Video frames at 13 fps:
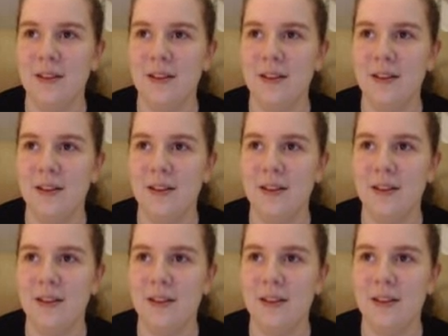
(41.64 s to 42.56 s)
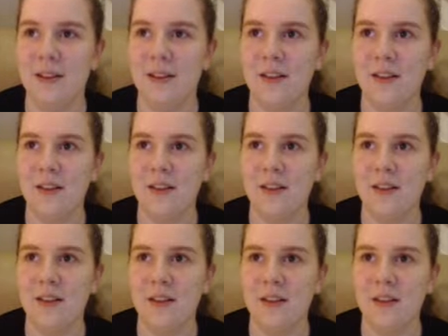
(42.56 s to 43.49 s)

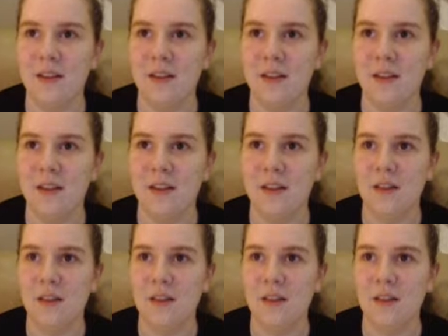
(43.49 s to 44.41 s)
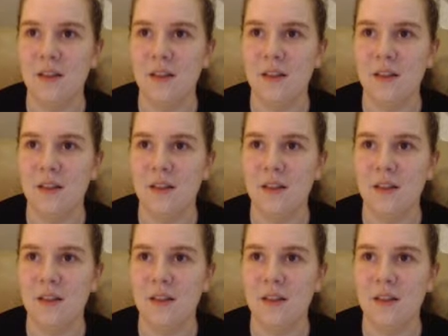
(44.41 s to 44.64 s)
No one is speaking in this clip.